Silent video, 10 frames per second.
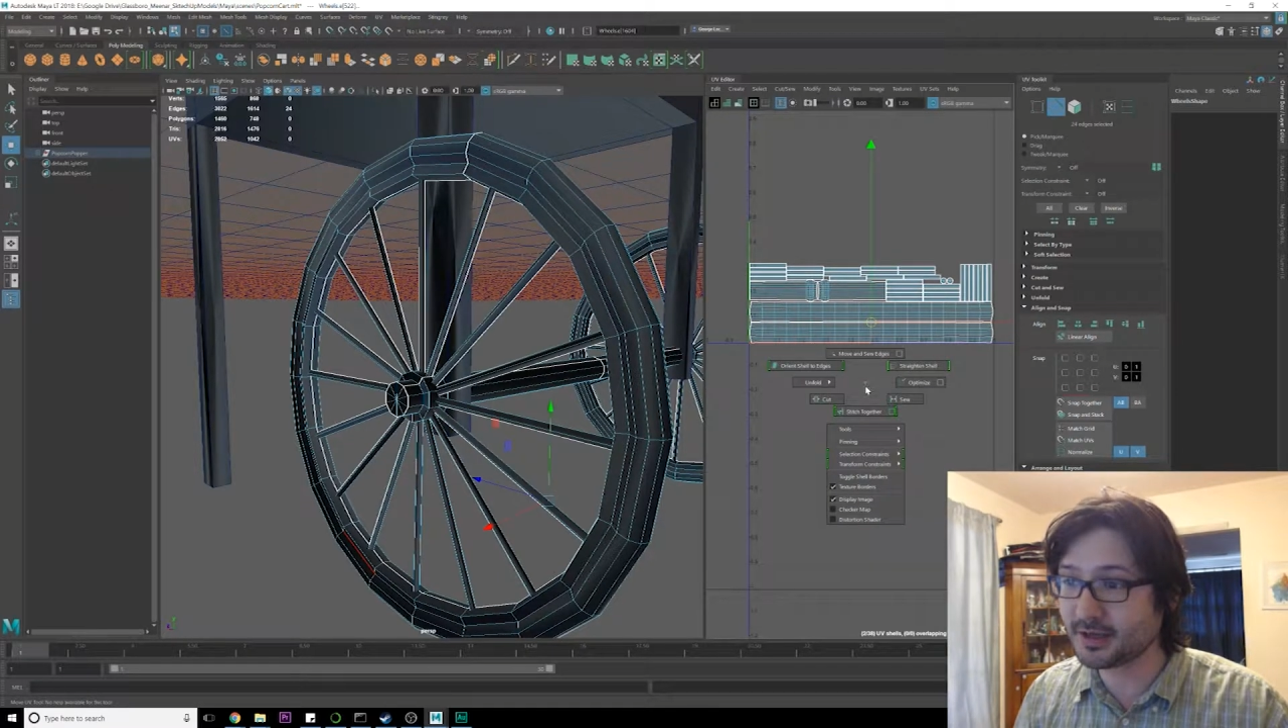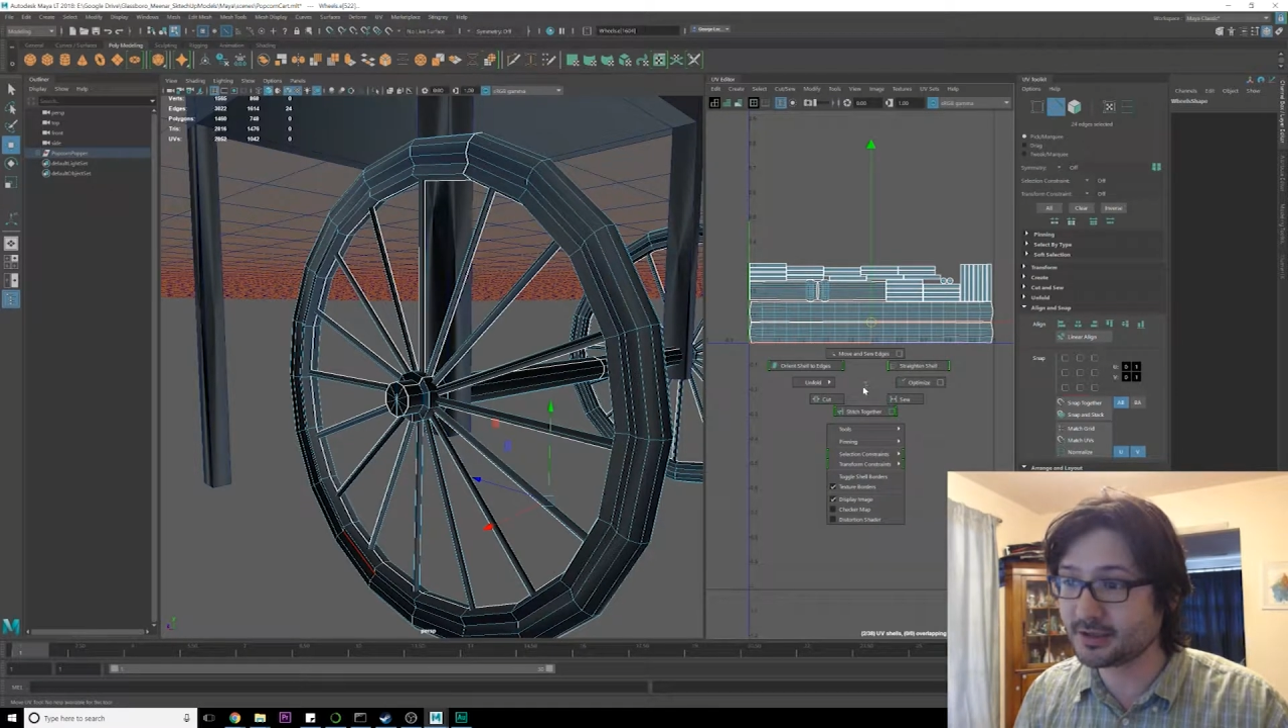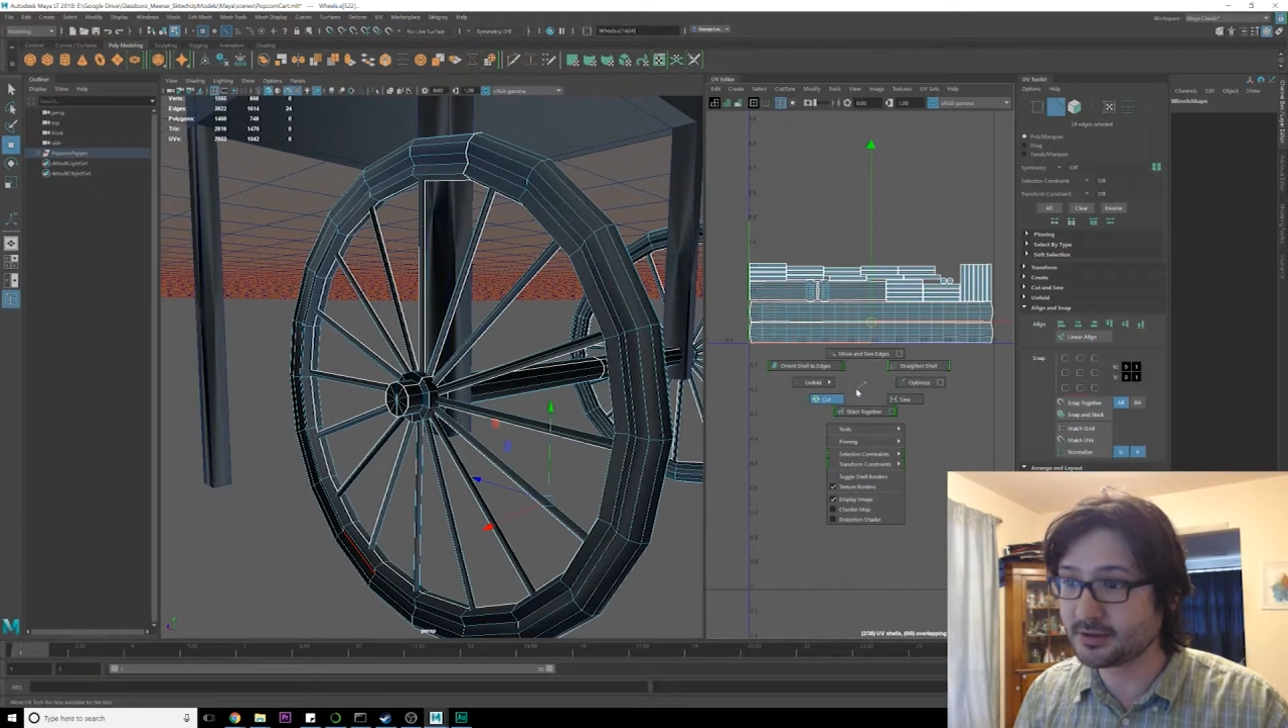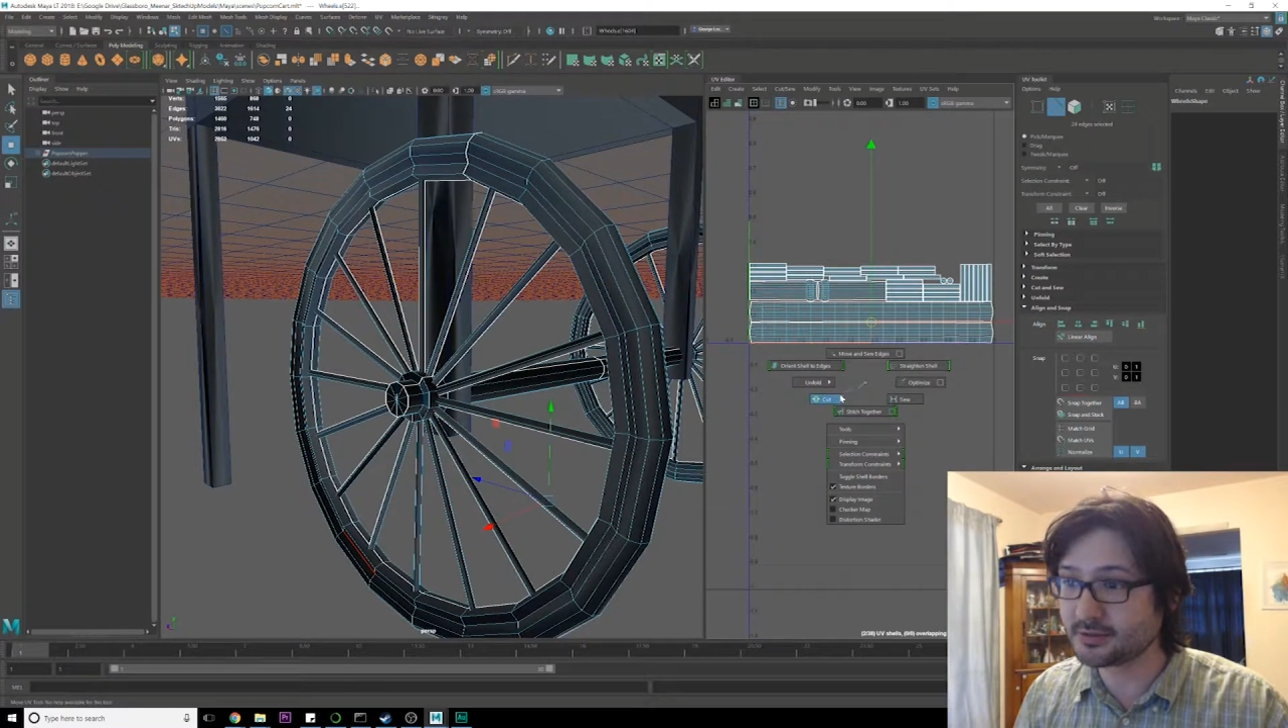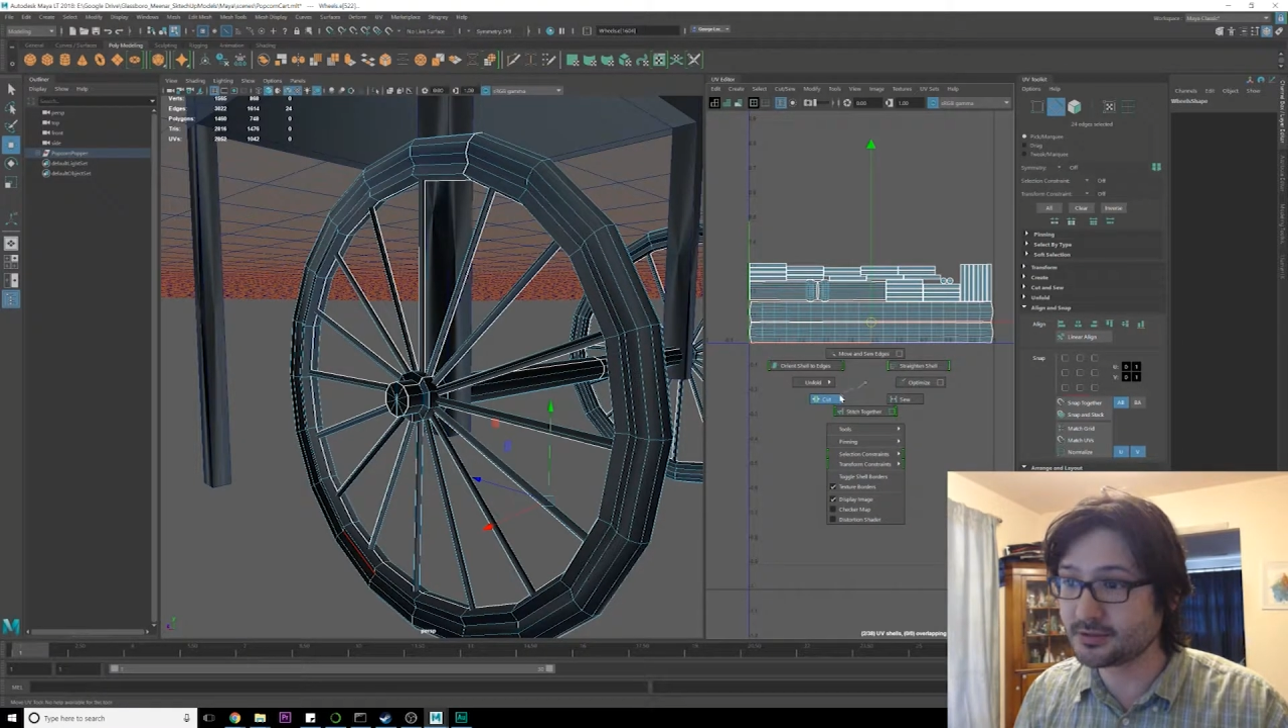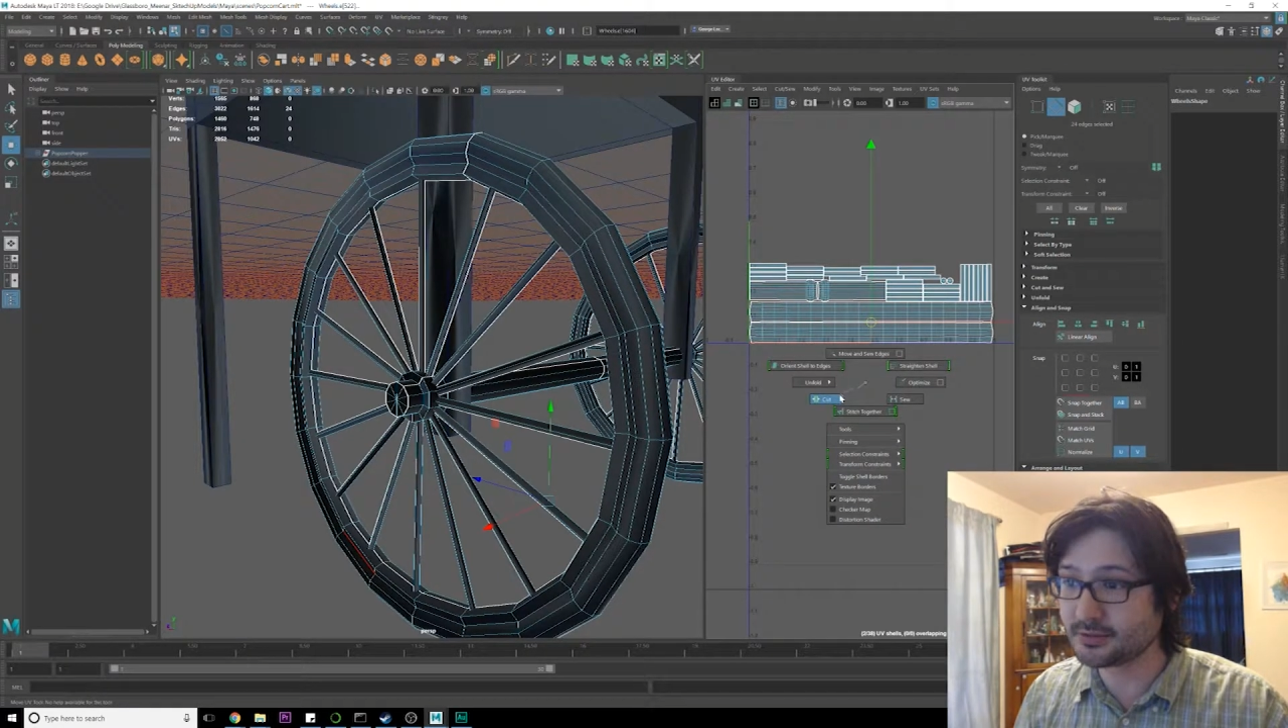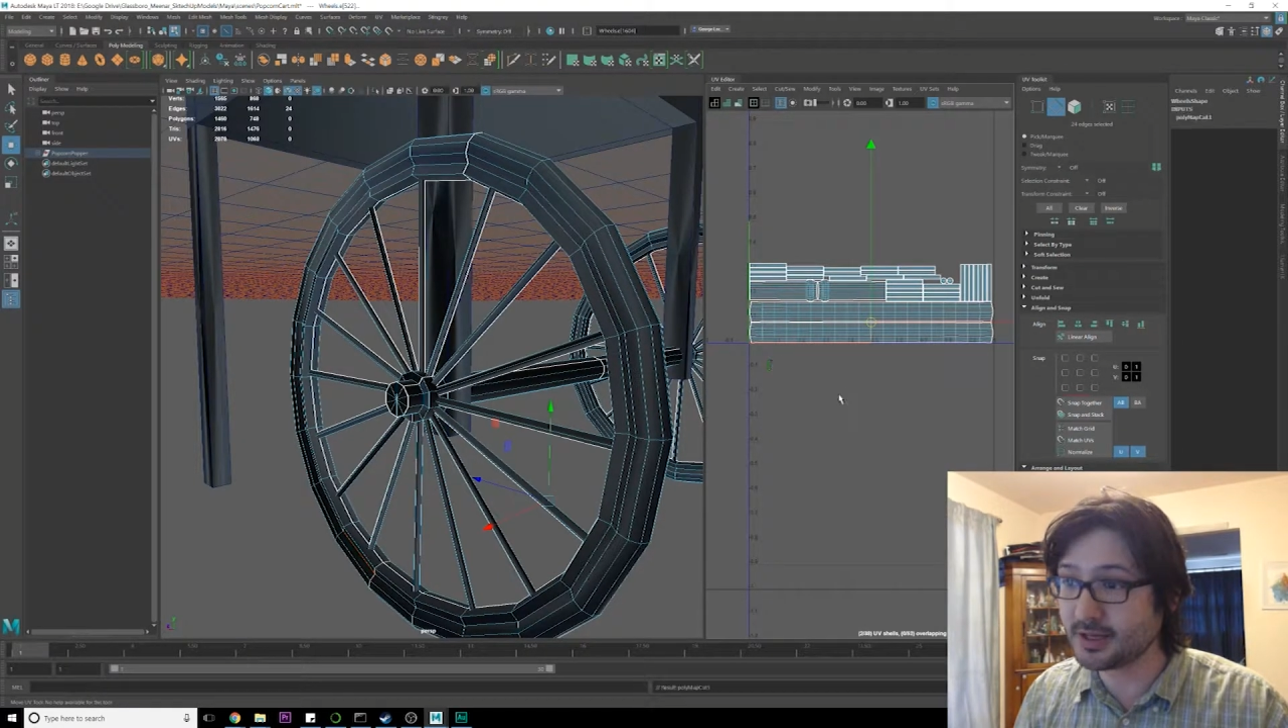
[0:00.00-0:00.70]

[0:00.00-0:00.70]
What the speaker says: and go to